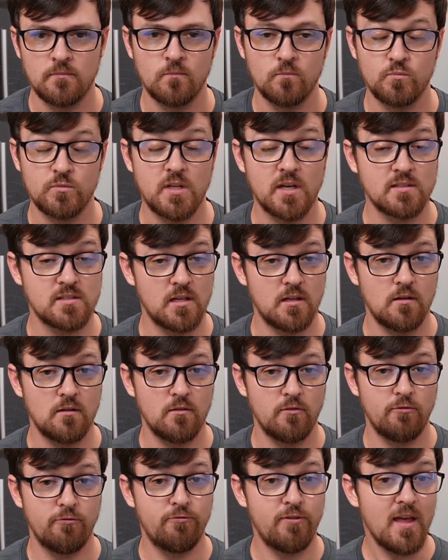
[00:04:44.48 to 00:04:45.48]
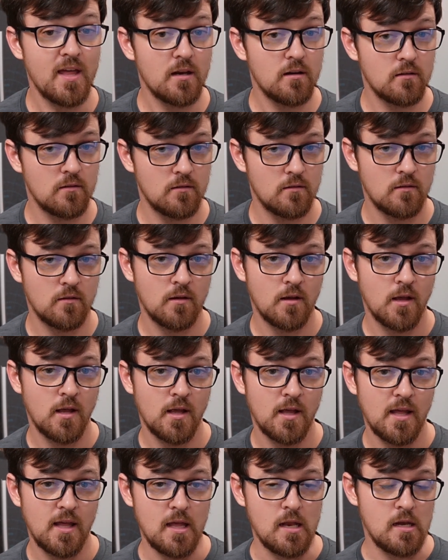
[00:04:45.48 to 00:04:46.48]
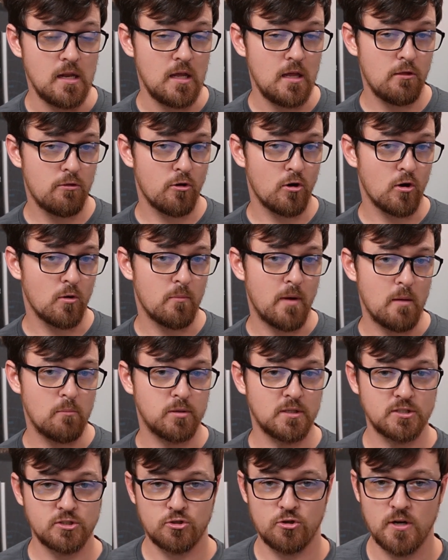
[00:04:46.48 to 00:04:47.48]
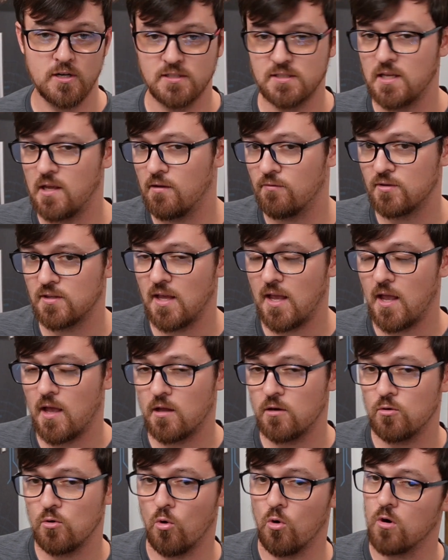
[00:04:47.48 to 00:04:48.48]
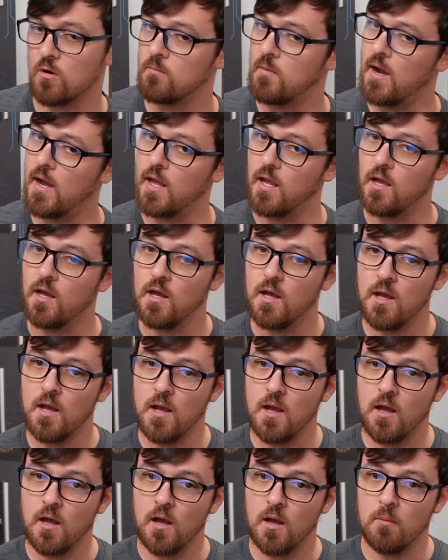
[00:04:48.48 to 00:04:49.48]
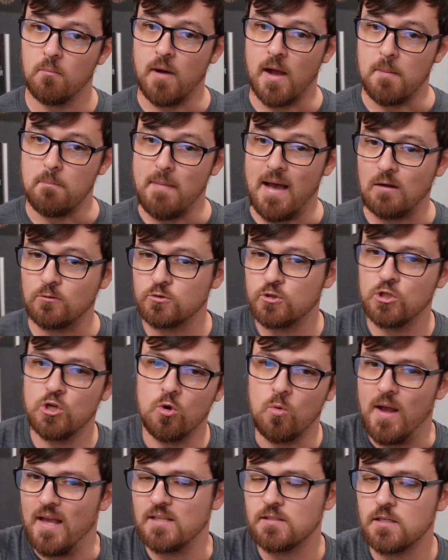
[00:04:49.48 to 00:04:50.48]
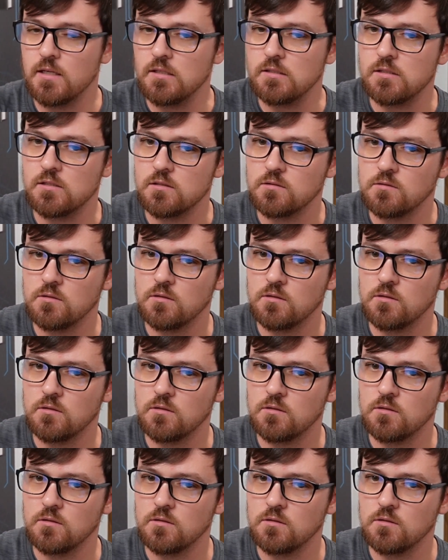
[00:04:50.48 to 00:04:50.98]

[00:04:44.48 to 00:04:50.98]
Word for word: Does it fit in either my blistering sea of sand or my mountain oasis?